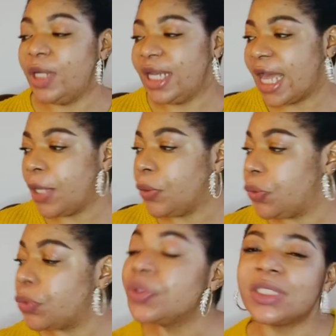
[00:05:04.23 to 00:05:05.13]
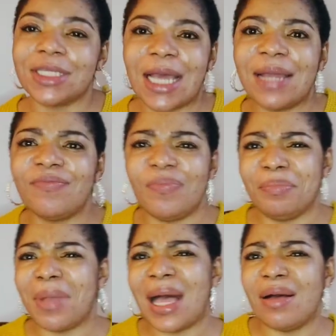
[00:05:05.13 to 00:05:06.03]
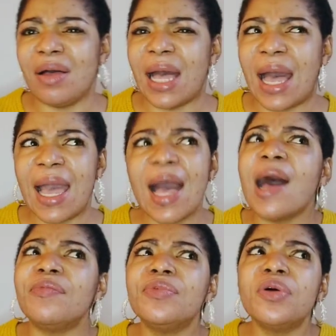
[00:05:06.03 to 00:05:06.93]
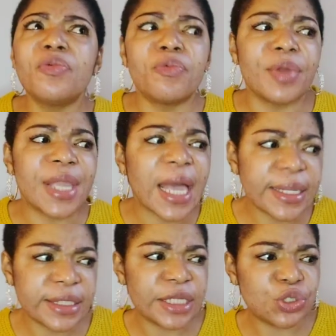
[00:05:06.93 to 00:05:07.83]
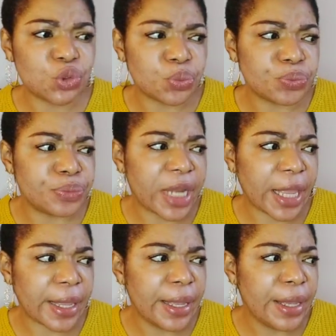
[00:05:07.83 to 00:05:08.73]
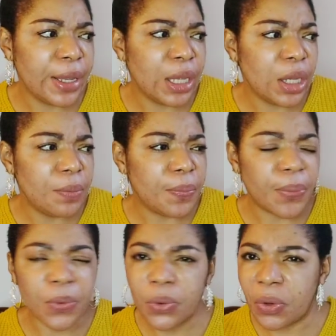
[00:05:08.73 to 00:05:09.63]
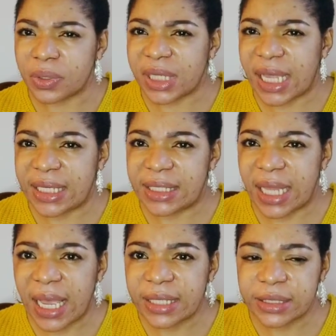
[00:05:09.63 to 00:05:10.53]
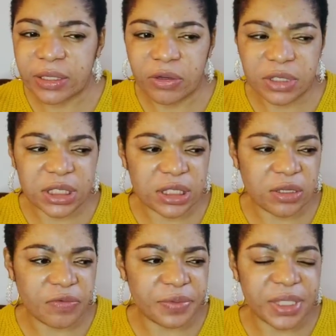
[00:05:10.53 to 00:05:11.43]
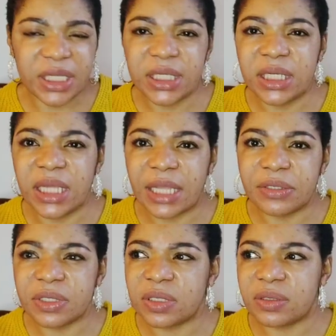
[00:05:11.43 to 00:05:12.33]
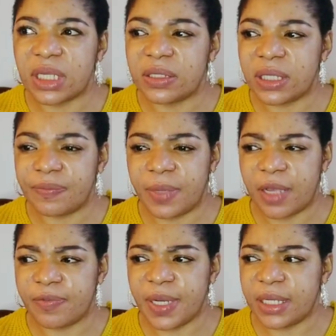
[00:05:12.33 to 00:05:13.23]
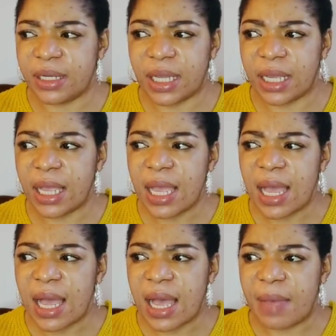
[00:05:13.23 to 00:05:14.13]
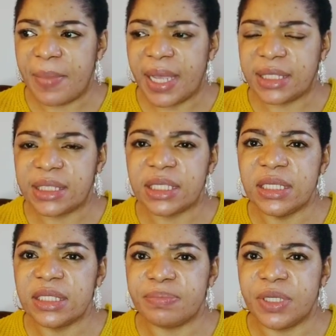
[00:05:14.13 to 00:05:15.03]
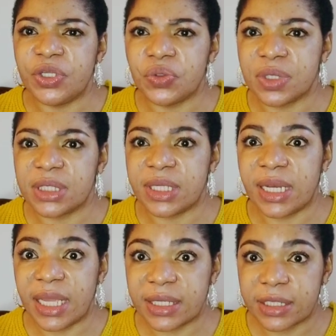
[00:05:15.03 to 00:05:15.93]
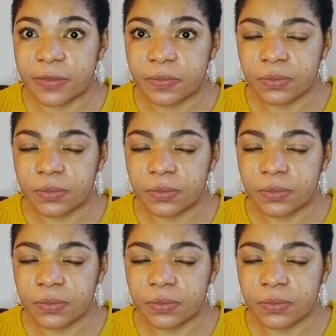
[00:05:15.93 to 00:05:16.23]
when i use it i, I have not reacted to like product like that until lately i just signed up like find out like my skin is beginning to select